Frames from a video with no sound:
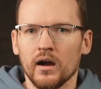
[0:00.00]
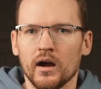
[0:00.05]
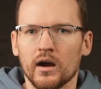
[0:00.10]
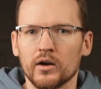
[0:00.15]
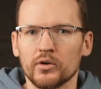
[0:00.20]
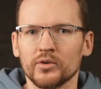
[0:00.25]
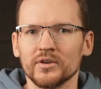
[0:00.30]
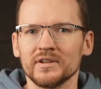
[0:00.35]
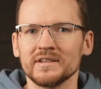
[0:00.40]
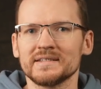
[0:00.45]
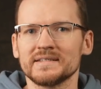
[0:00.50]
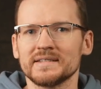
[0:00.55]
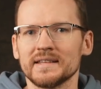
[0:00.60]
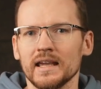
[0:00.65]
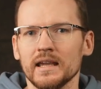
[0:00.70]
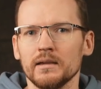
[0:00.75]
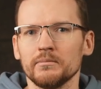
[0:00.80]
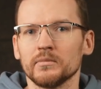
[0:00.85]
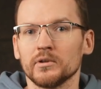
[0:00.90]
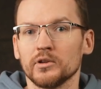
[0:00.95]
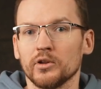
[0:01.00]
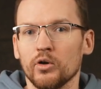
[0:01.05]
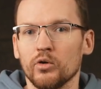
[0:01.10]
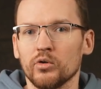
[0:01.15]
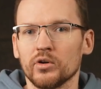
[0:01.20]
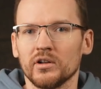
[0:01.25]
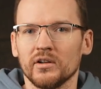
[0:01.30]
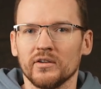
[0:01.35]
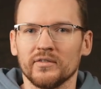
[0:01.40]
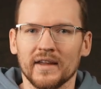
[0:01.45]
are on the same
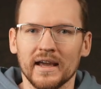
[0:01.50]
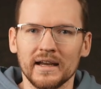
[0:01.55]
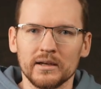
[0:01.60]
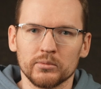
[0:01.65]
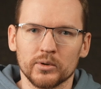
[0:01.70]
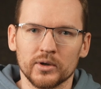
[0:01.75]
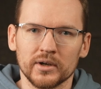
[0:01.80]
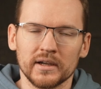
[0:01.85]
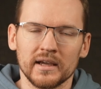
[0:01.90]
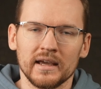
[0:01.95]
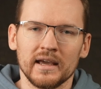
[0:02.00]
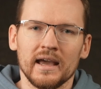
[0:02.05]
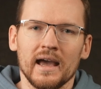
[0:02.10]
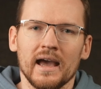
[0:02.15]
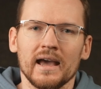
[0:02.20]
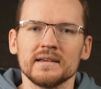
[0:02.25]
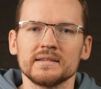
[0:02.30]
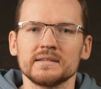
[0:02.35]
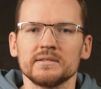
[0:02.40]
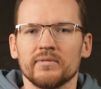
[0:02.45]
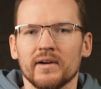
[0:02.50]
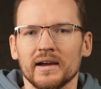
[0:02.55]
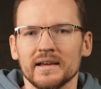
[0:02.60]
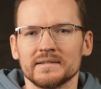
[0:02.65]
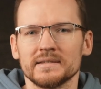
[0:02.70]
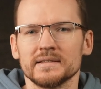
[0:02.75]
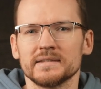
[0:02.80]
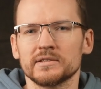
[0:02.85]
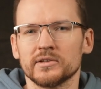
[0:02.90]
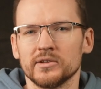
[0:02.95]
local network as
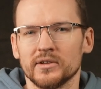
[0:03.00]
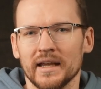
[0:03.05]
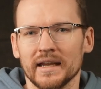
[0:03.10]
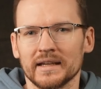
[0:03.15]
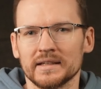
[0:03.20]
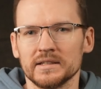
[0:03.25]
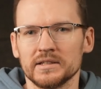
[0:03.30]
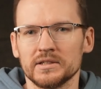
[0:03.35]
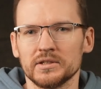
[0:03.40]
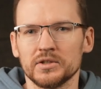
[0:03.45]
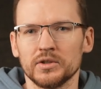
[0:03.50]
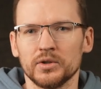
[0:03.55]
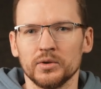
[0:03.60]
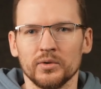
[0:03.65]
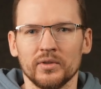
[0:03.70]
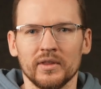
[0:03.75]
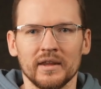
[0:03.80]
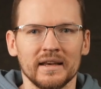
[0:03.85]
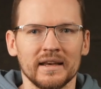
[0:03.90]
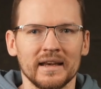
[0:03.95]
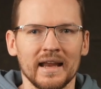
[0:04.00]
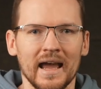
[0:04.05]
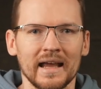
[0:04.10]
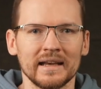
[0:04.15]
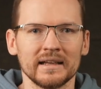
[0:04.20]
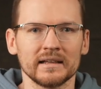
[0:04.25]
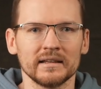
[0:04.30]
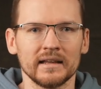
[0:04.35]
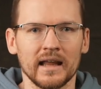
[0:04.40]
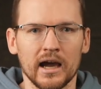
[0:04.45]
devices connected to the
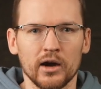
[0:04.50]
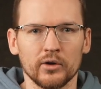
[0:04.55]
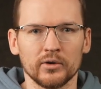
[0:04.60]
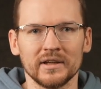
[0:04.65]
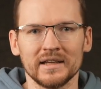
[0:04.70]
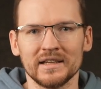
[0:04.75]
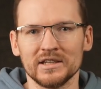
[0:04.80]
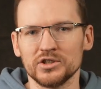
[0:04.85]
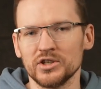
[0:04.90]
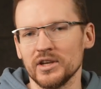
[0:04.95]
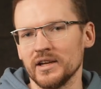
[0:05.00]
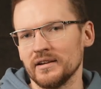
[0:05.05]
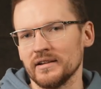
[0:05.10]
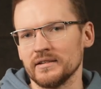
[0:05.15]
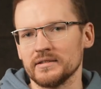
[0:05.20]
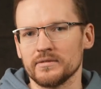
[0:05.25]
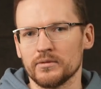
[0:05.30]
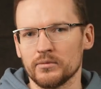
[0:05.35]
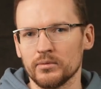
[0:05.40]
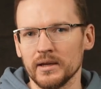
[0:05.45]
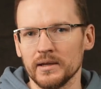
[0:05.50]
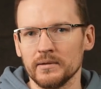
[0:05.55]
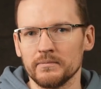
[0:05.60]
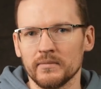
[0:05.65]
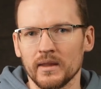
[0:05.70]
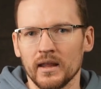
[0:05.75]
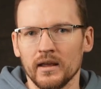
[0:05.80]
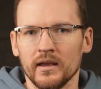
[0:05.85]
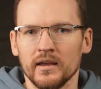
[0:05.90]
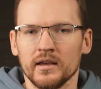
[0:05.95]
NAT cloud in
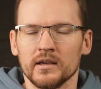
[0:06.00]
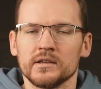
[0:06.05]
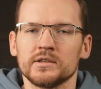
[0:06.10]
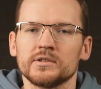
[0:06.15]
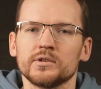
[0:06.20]
GNS3,